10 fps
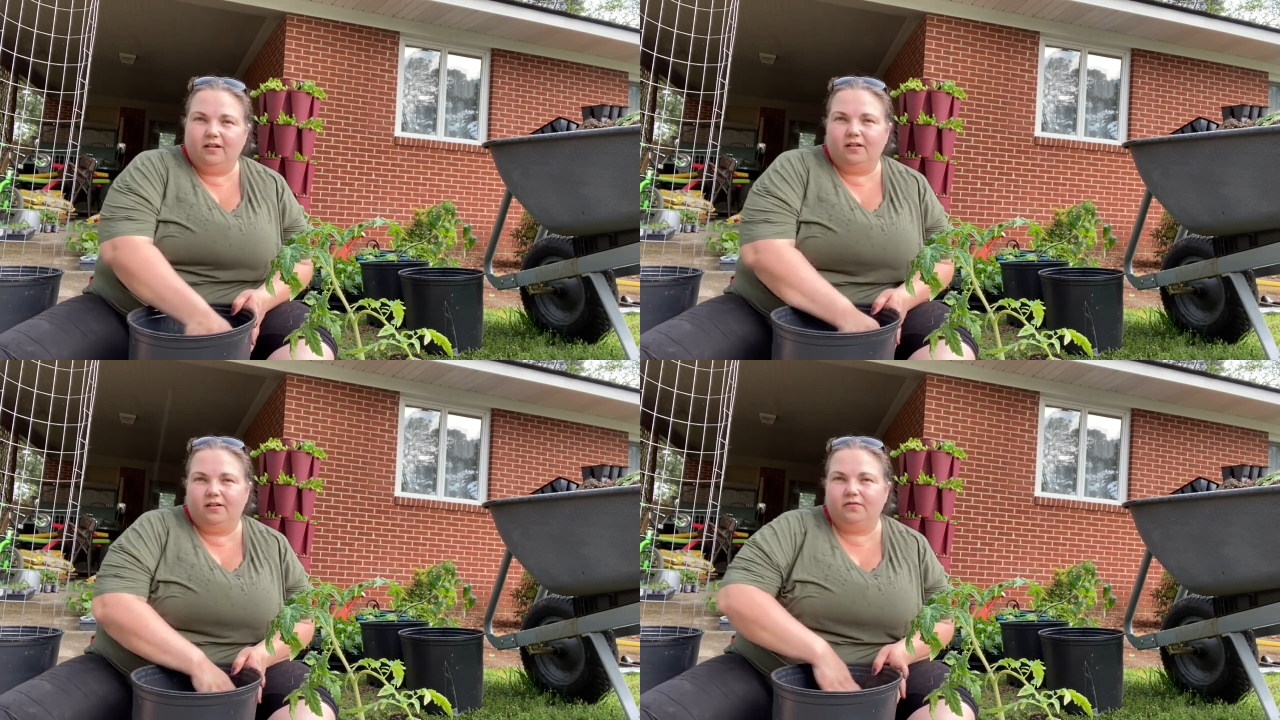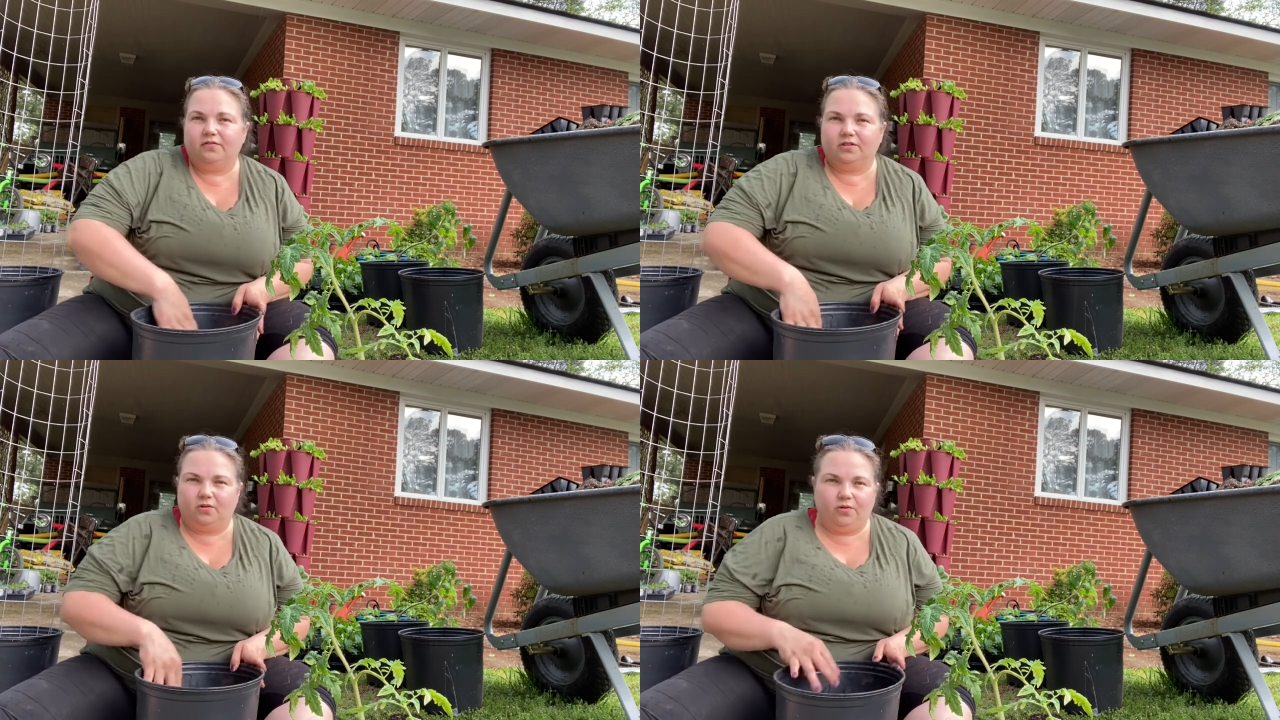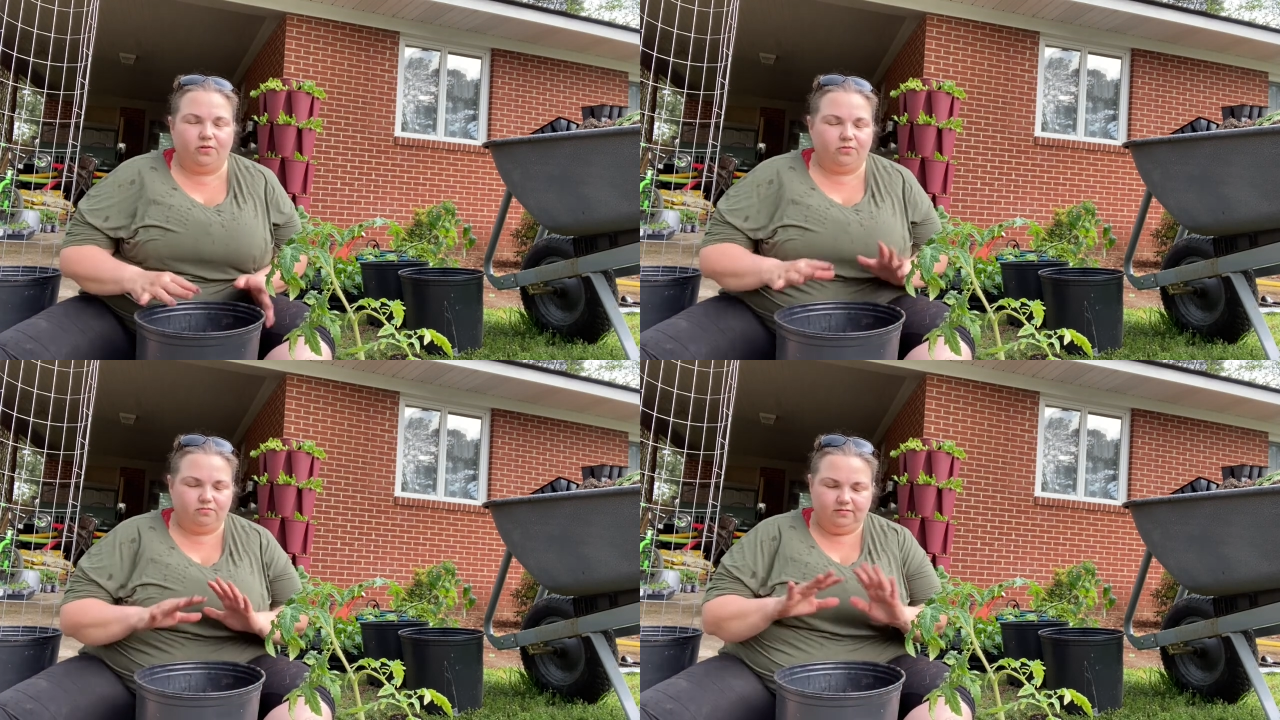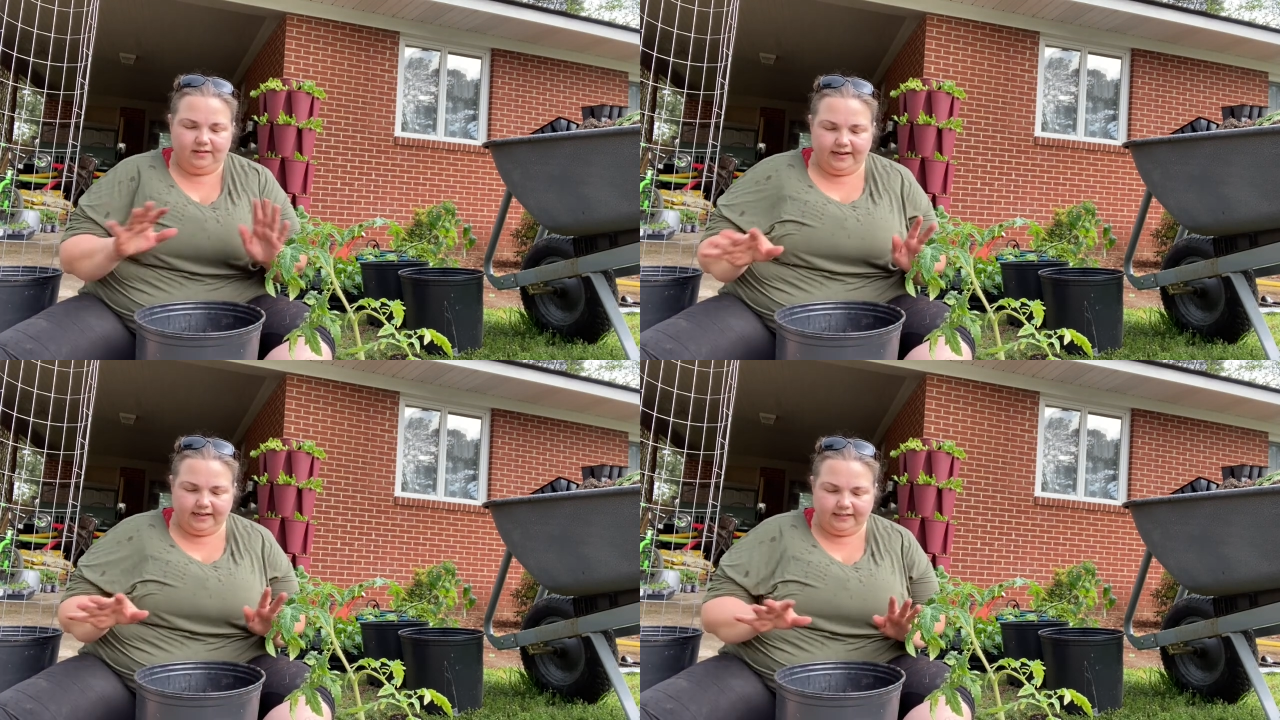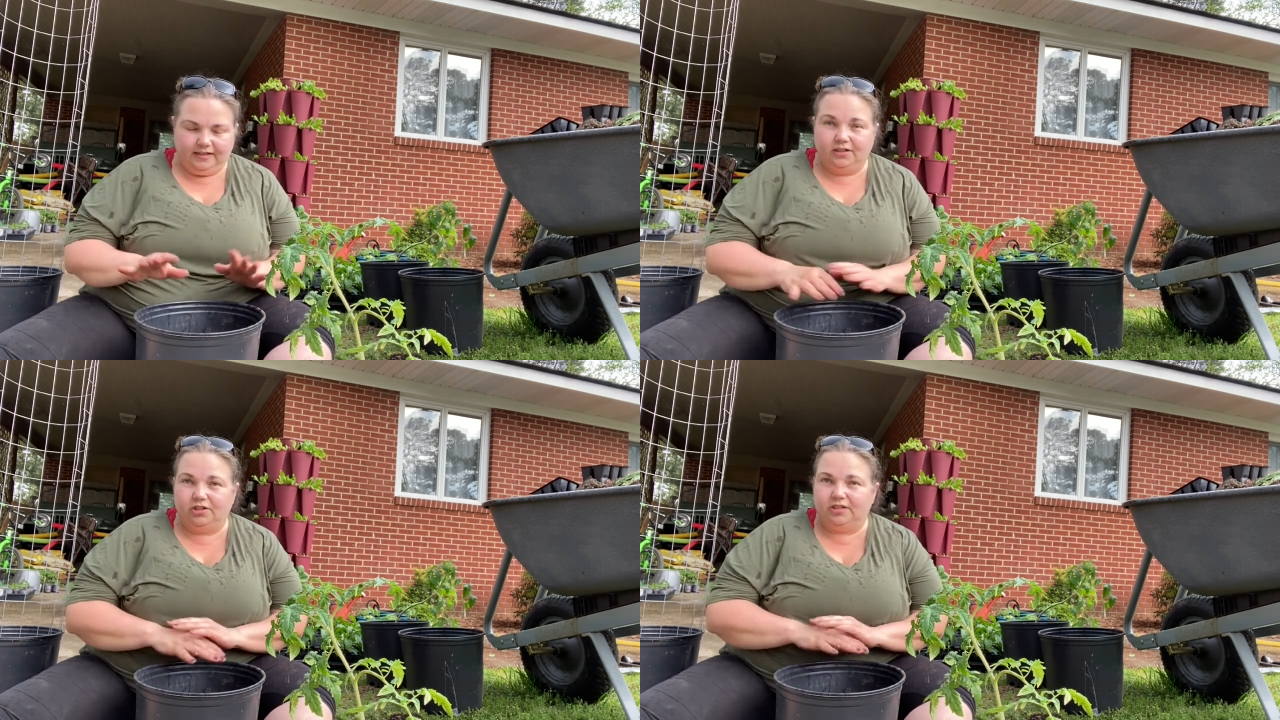of soil. Like I
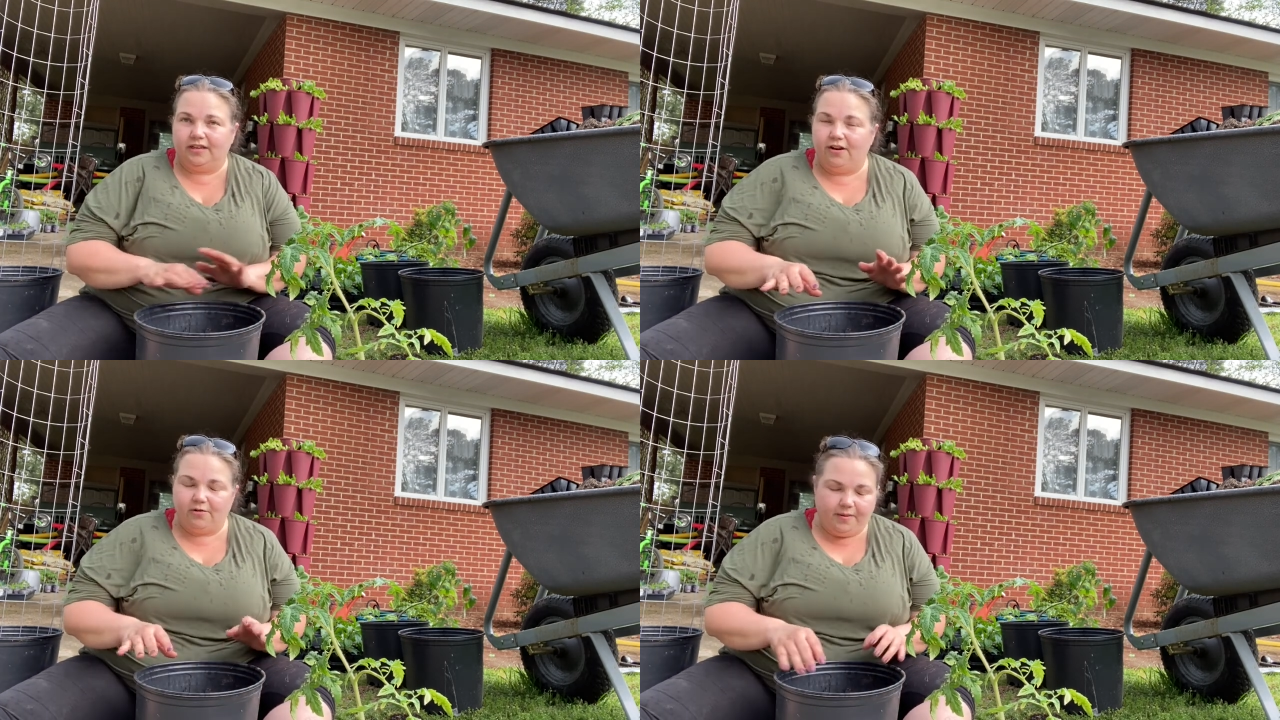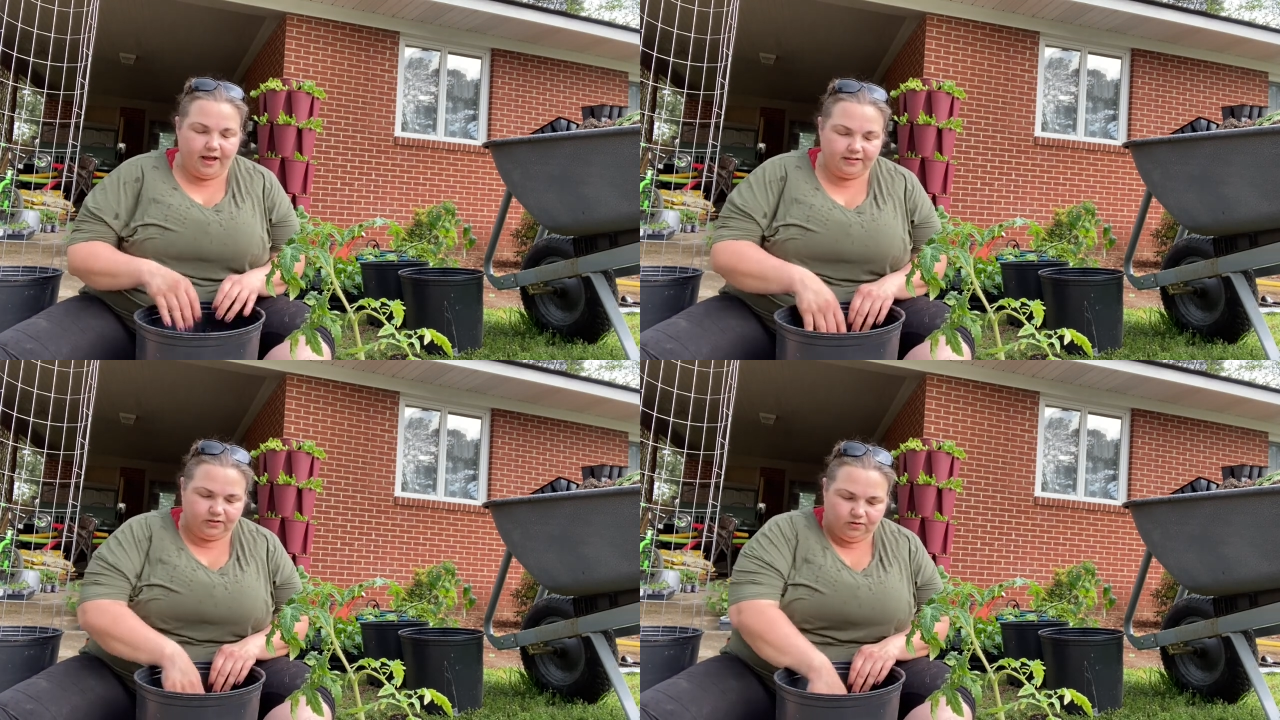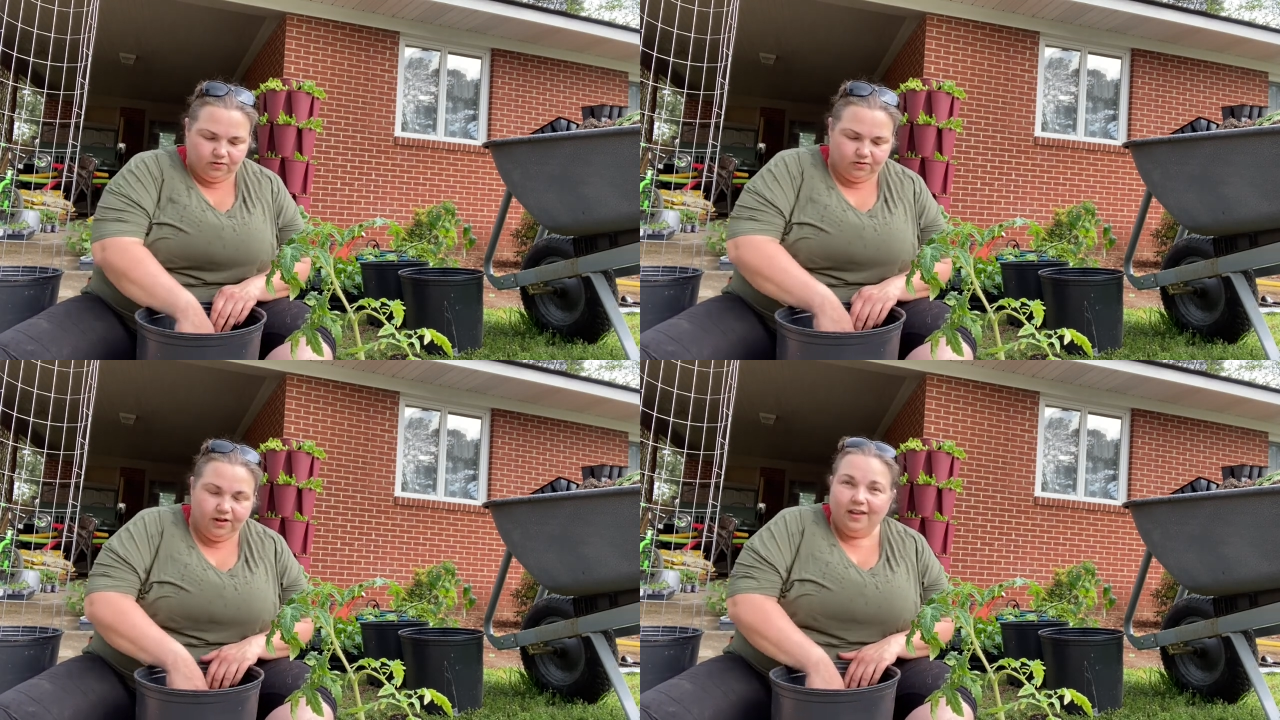said, just standard pot and soil,